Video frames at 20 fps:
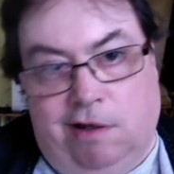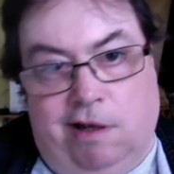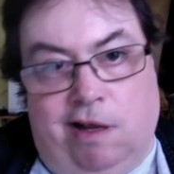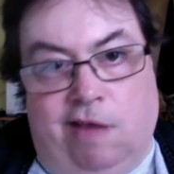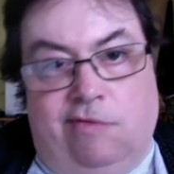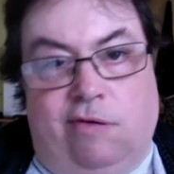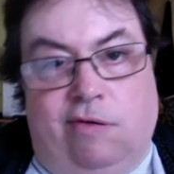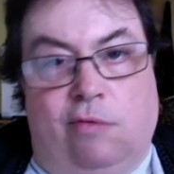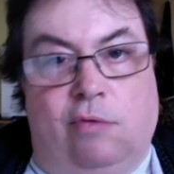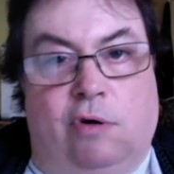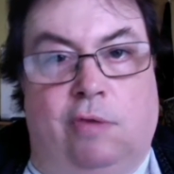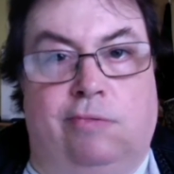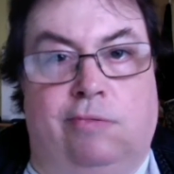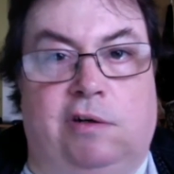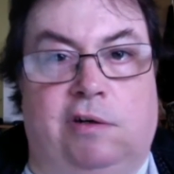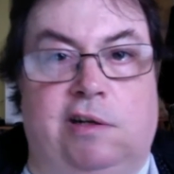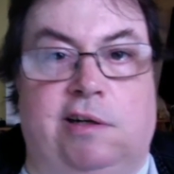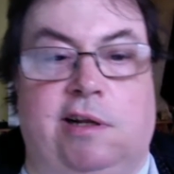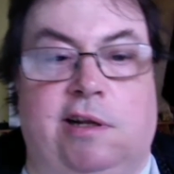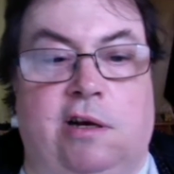If you want to put
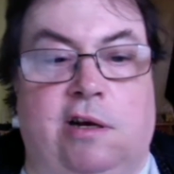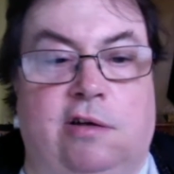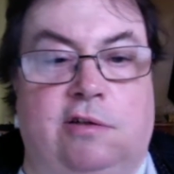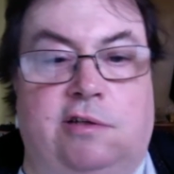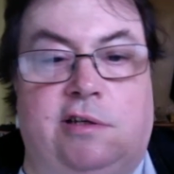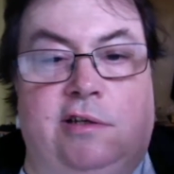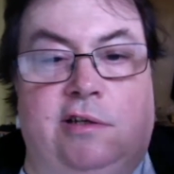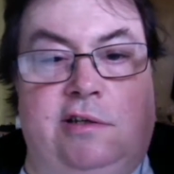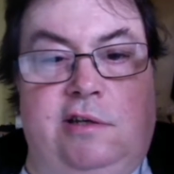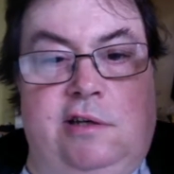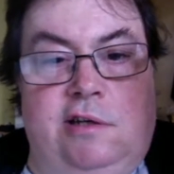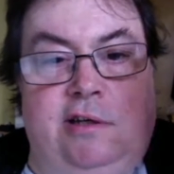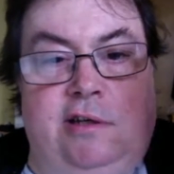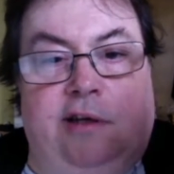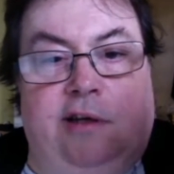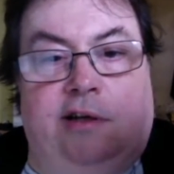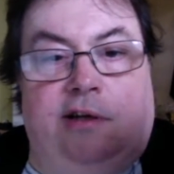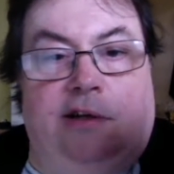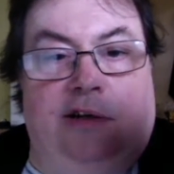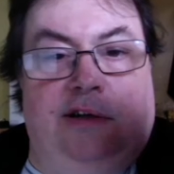in the answers, you
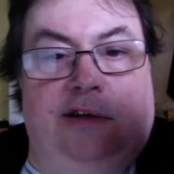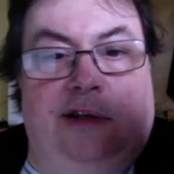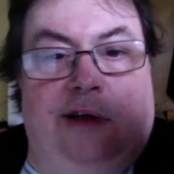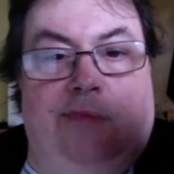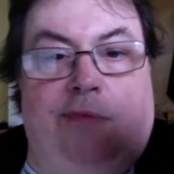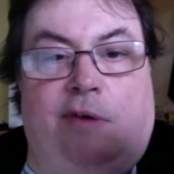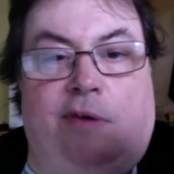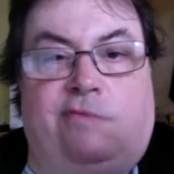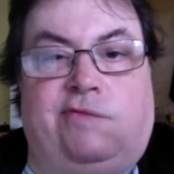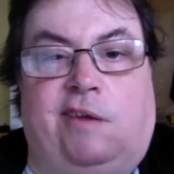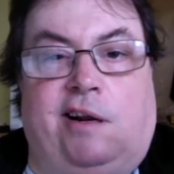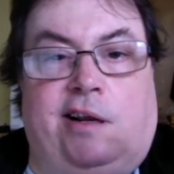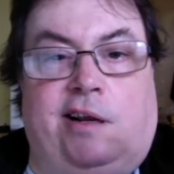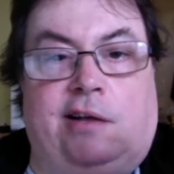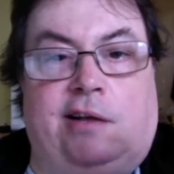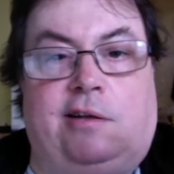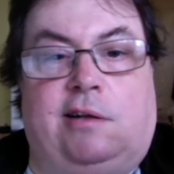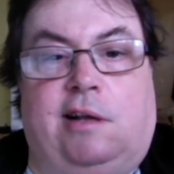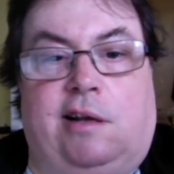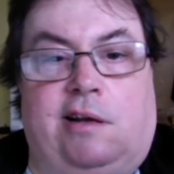can do that by
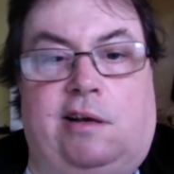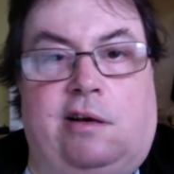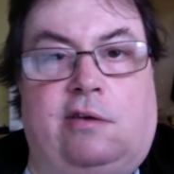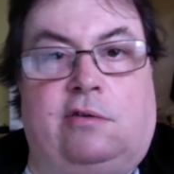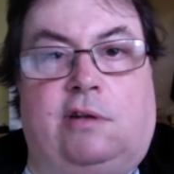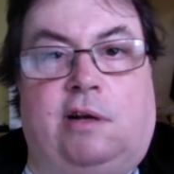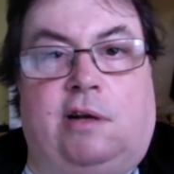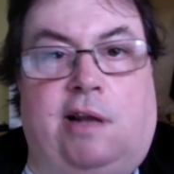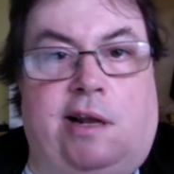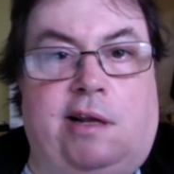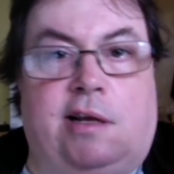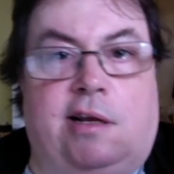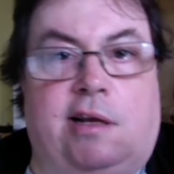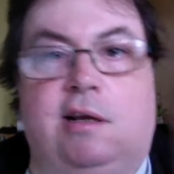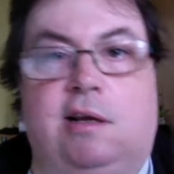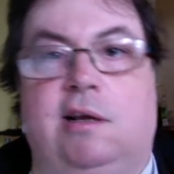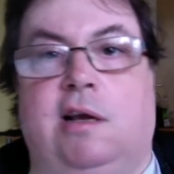clicking on the link